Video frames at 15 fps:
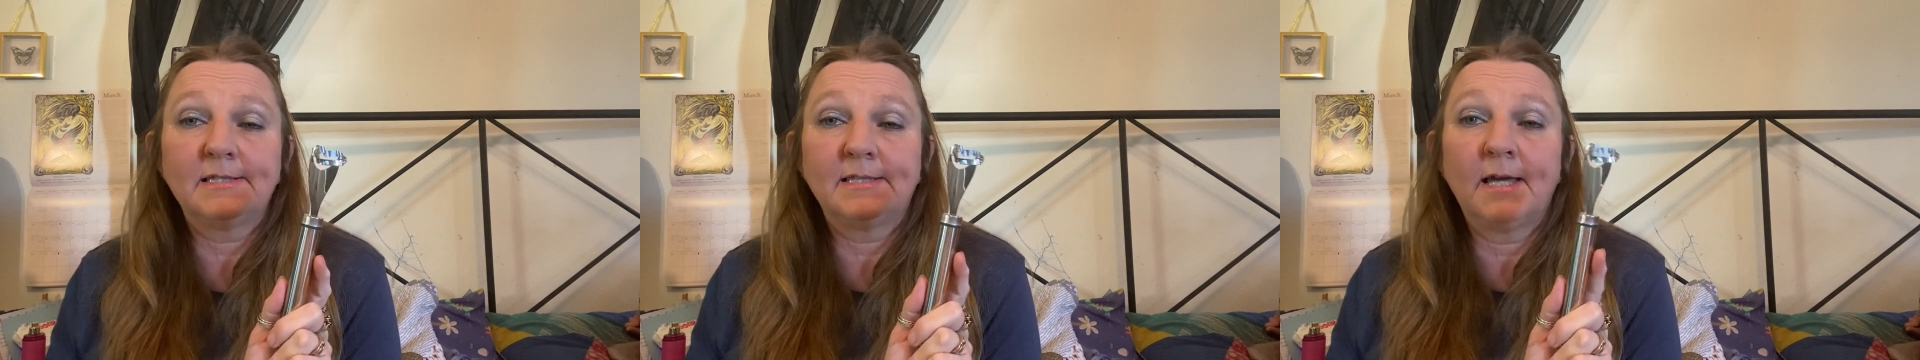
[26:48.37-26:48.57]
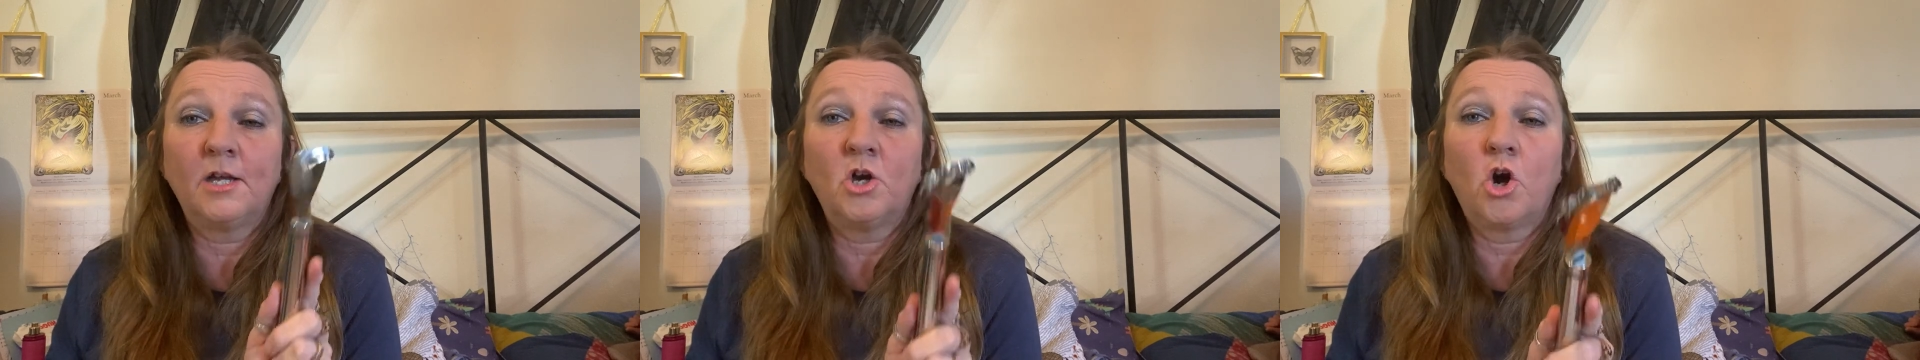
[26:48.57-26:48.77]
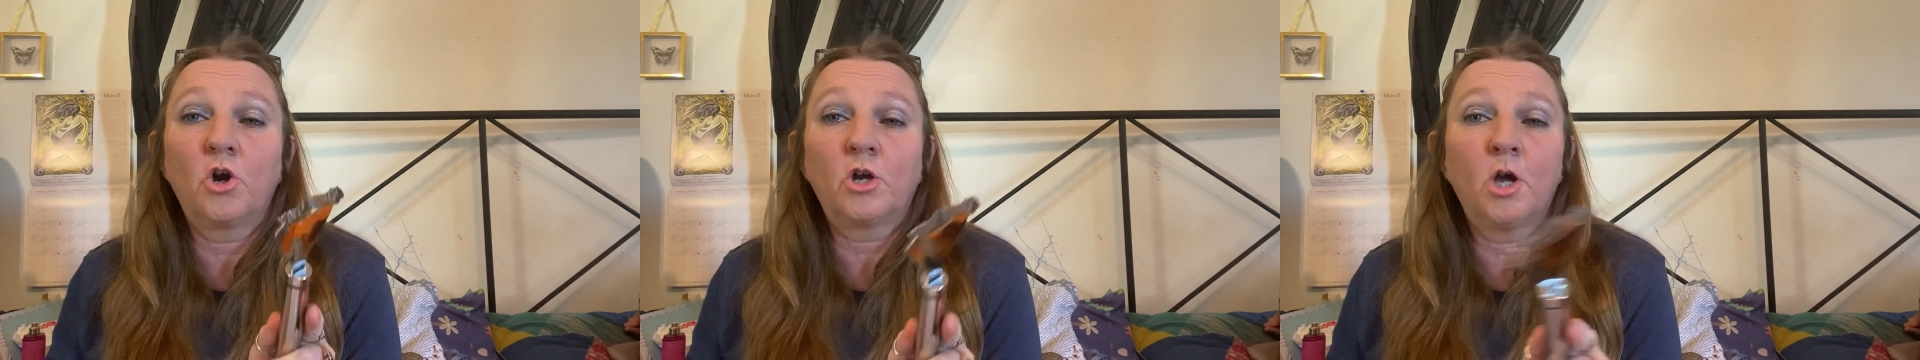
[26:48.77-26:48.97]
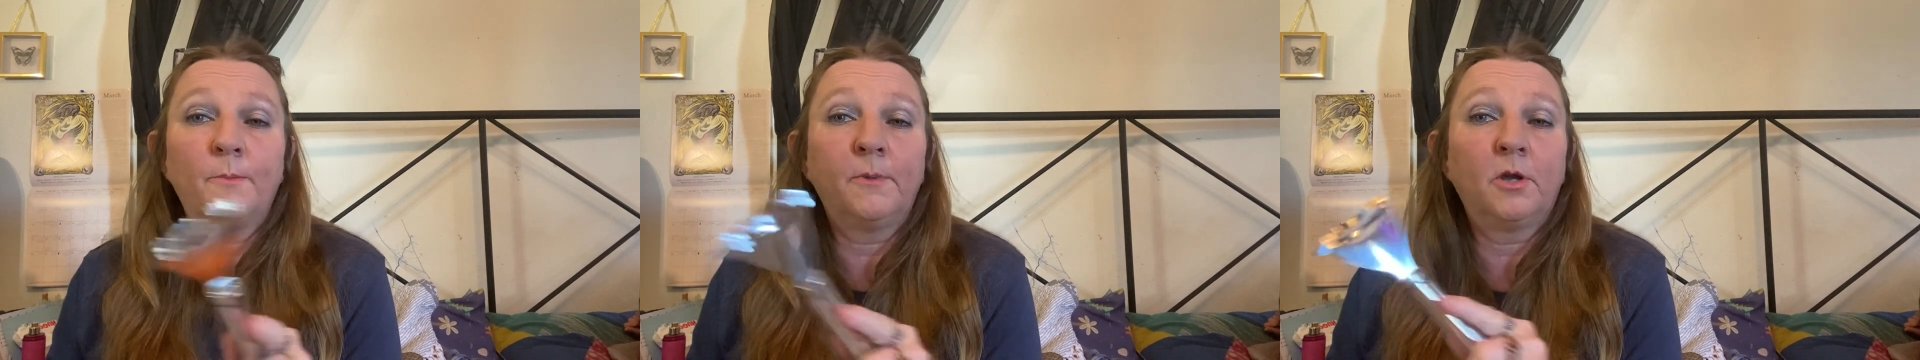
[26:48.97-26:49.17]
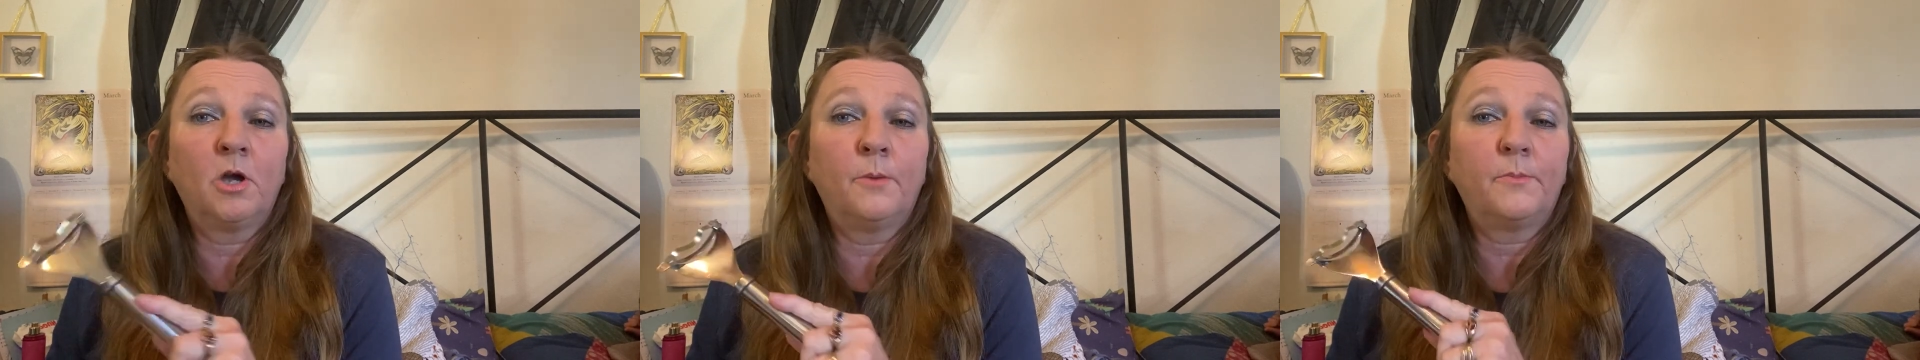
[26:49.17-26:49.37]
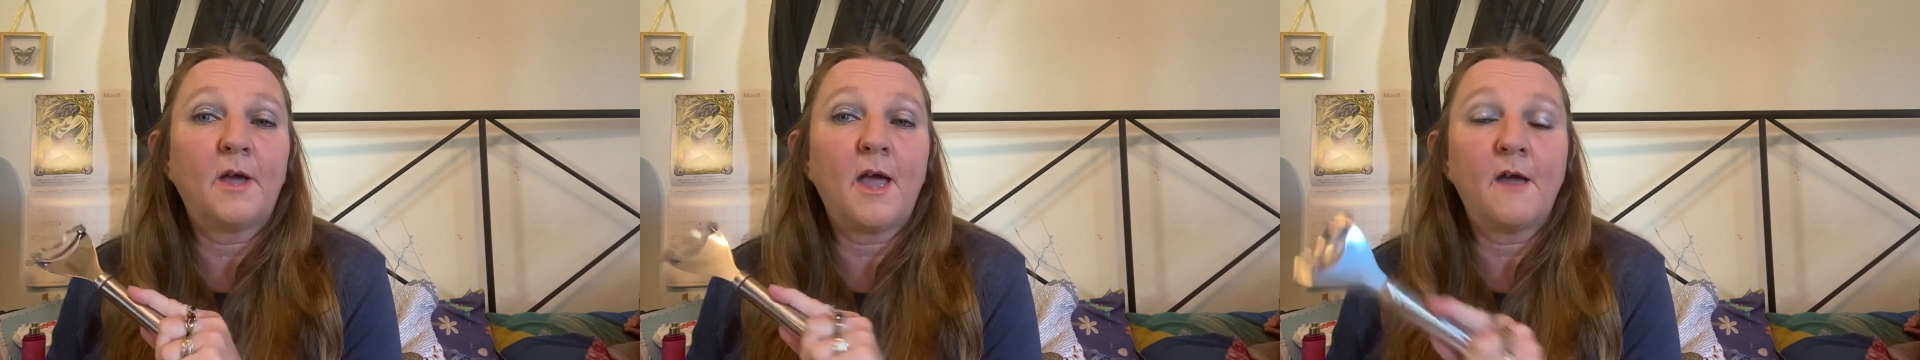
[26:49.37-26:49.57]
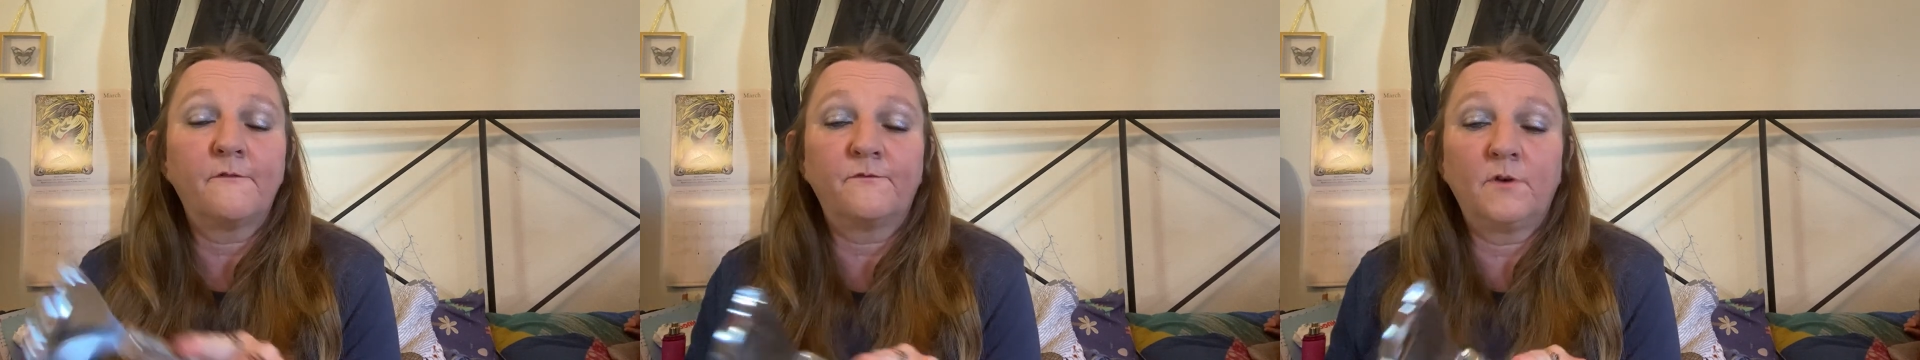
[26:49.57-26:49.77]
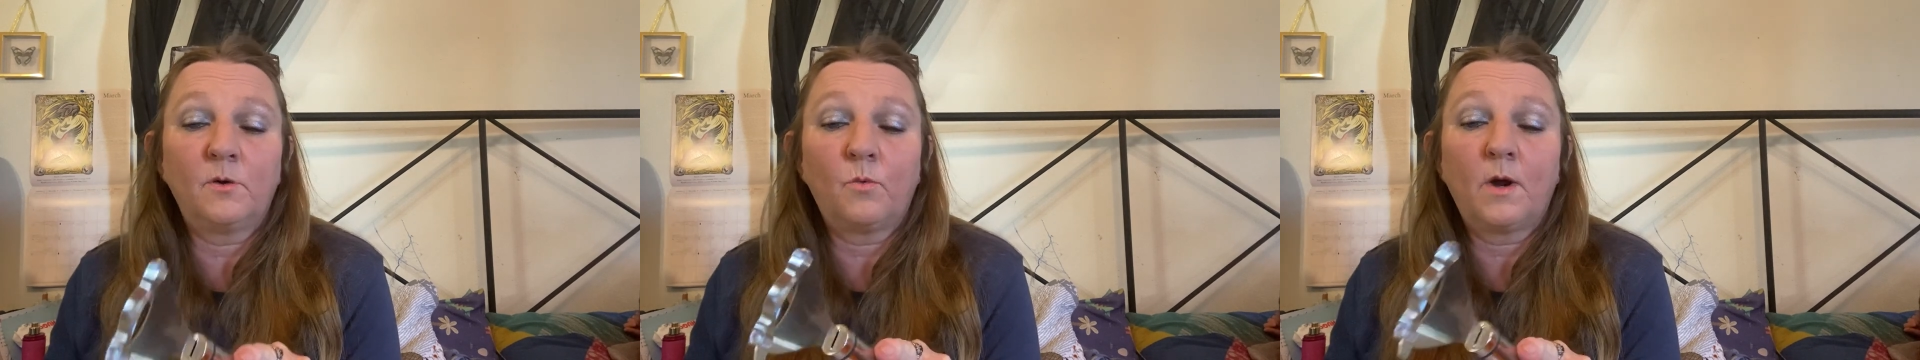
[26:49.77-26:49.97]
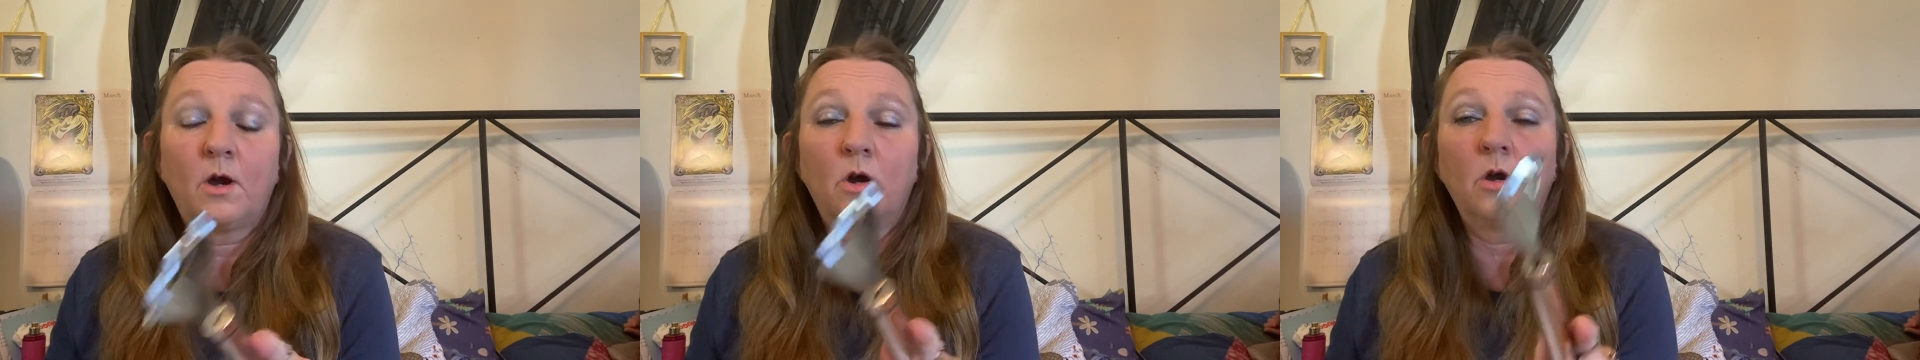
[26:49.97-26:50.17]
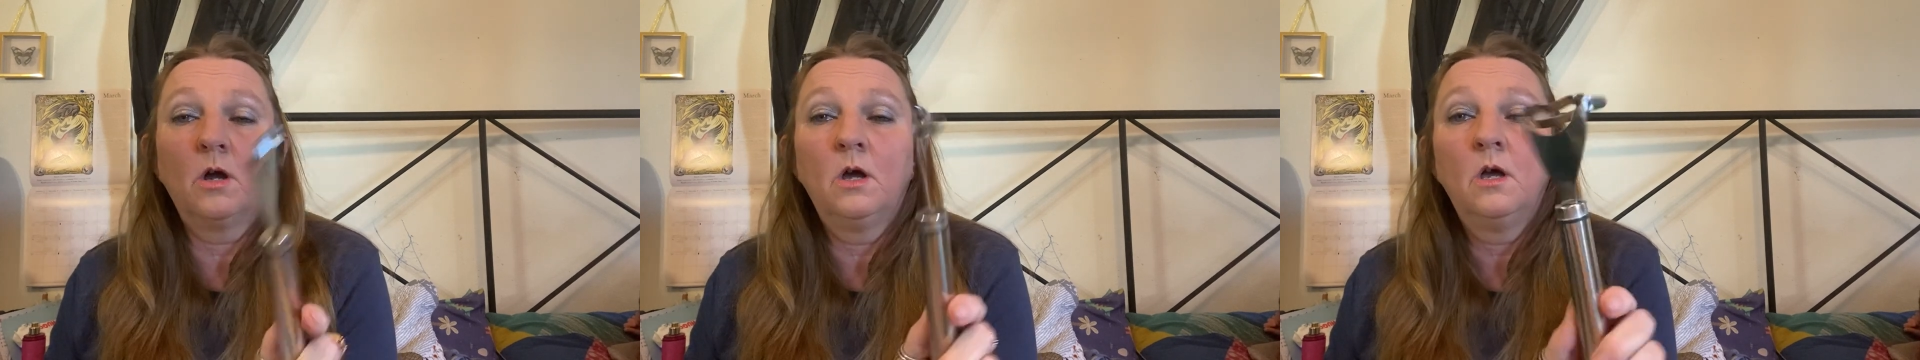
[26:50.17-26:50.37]
they are coming up
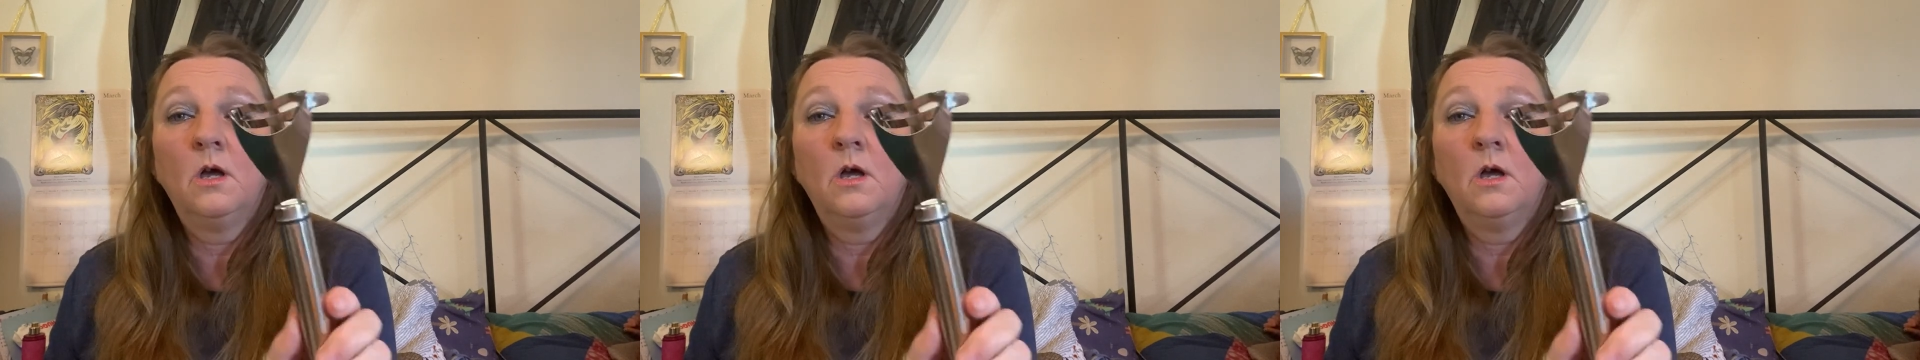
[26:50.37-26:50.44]
everywhere.